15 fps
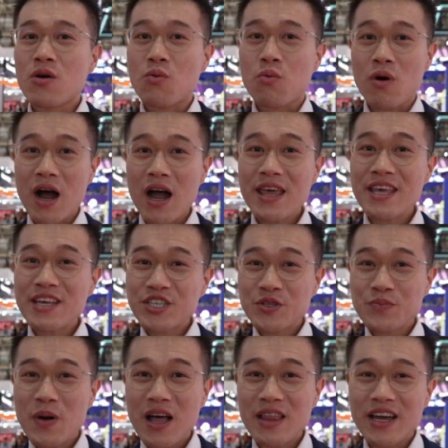Why this
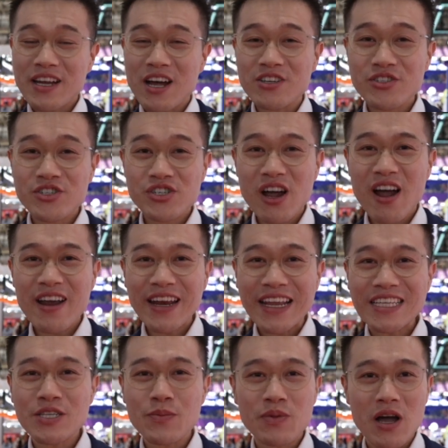spotlight on
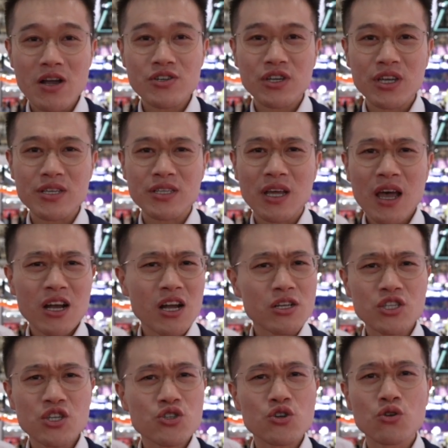Chinese supply chains
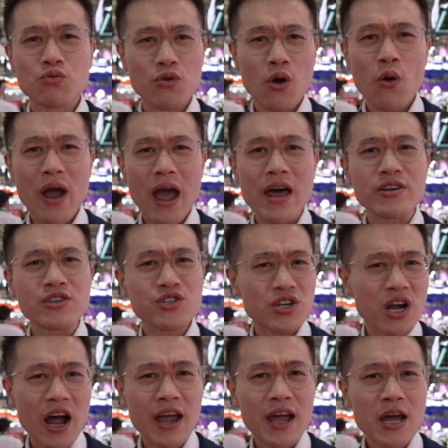continue to grow and
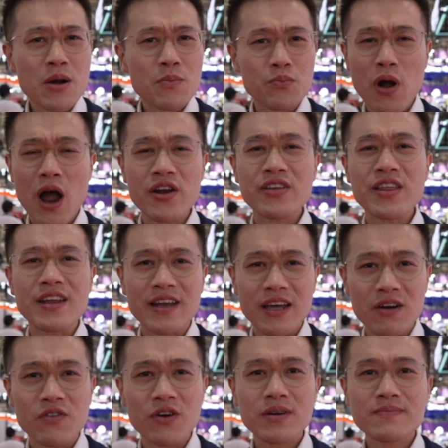shine brighter than
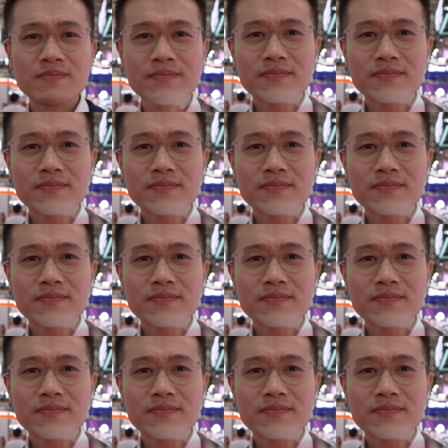ever?